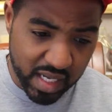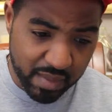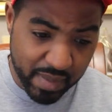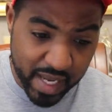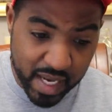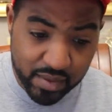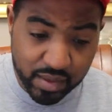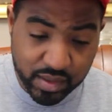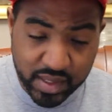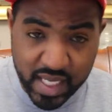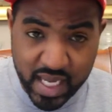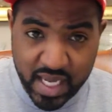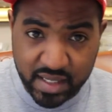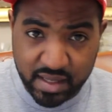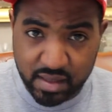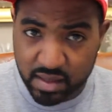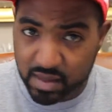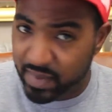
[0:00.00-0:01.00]
payroll
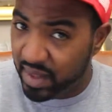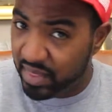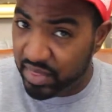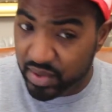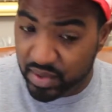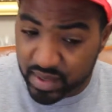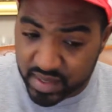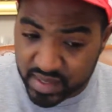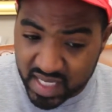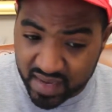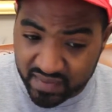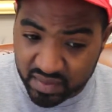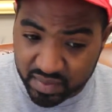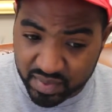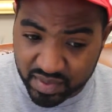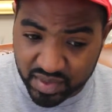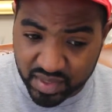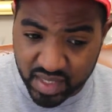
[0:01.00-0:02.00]
taxes, about
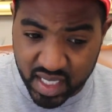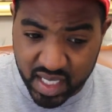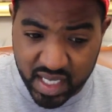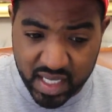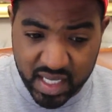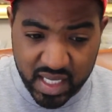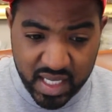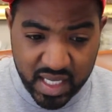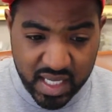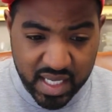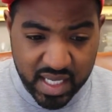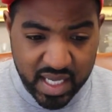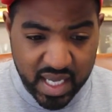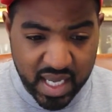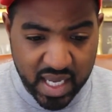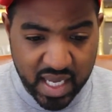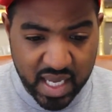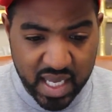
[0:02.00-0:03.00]
37%,
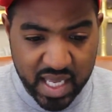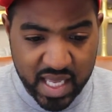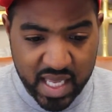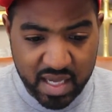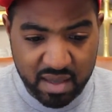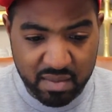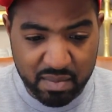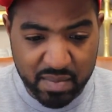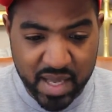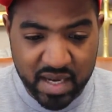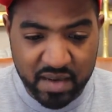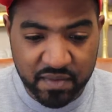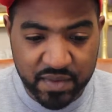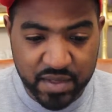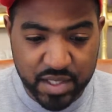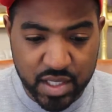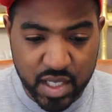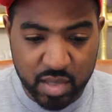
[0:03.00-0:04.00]
and
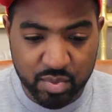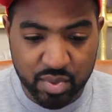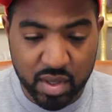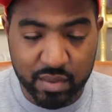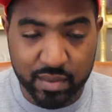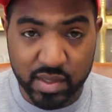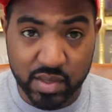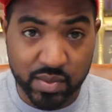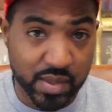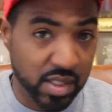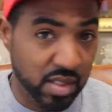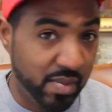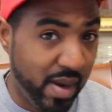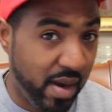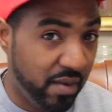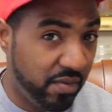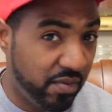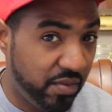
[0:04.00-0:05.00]
beneficiary premiums, which is
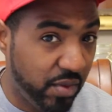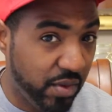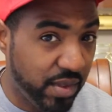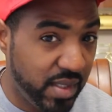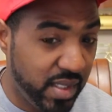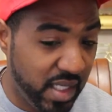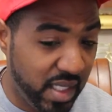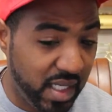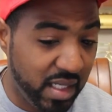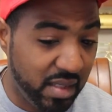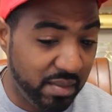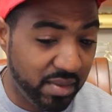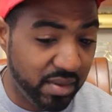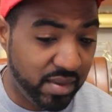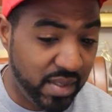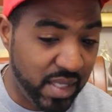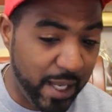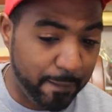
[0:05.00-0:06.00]
about
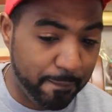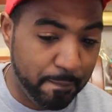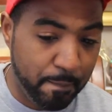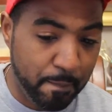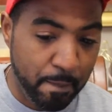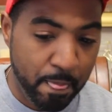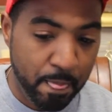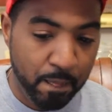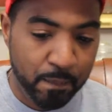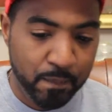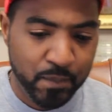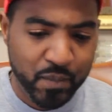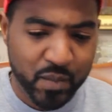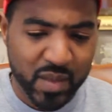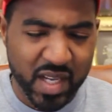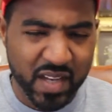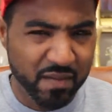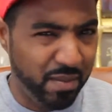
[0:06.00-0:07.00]
14%.
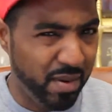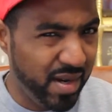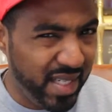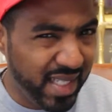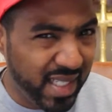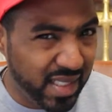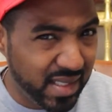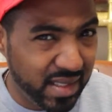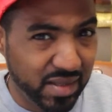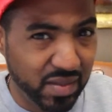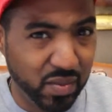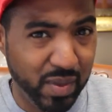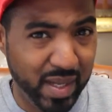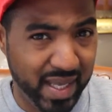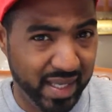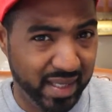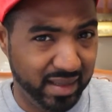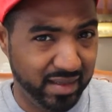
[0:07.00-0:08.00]
If Bernie gets his
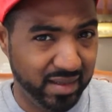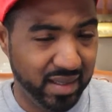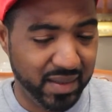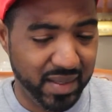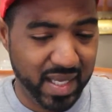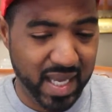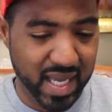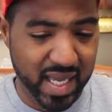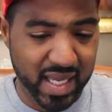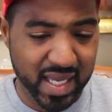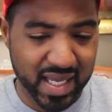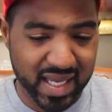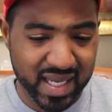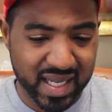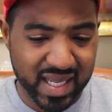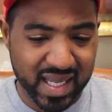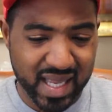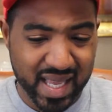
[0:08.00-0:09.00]
way, okay,
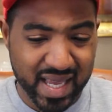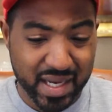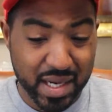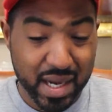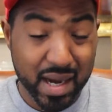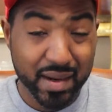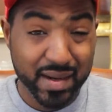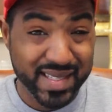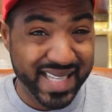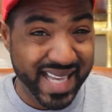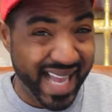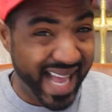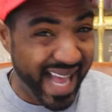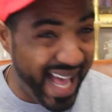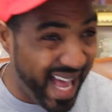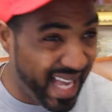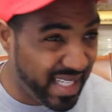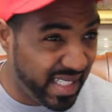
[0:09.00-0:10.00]
and Congress
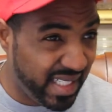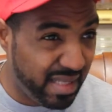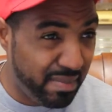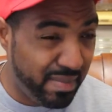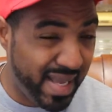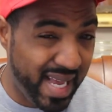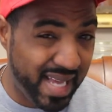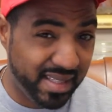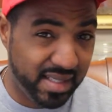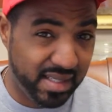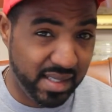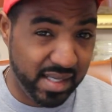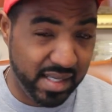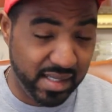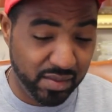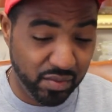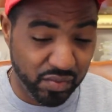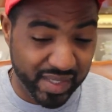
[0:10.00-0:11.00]
actually passes
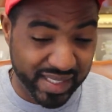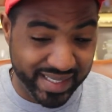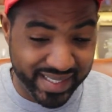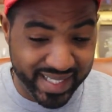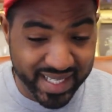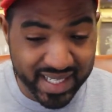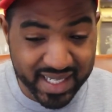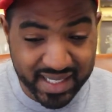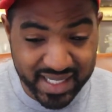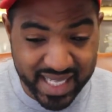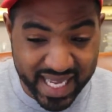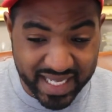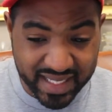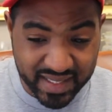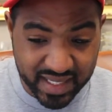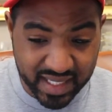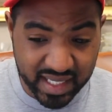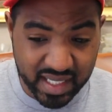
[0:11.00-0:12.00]
this ridiculous
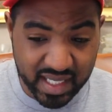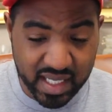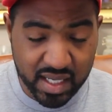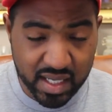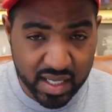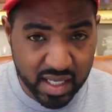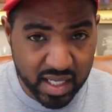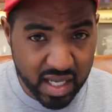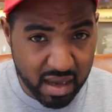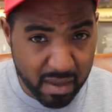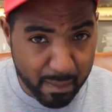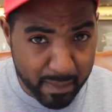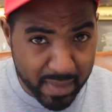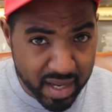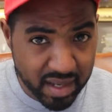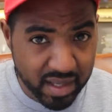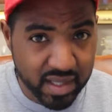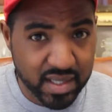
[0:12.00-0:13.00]
idea,
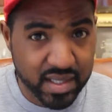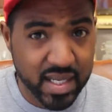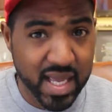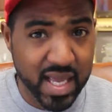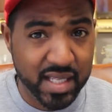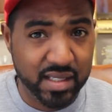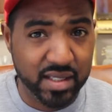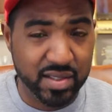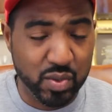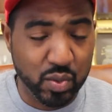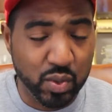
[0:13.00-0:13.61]
American taxes